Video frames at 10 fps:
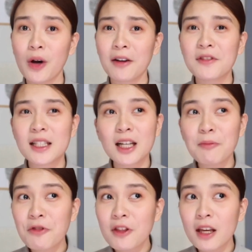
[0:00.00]
have
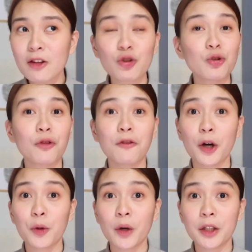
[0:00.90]
something to look
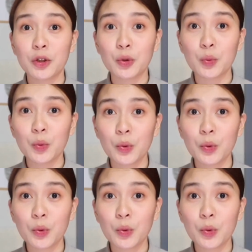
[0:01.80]
forward to.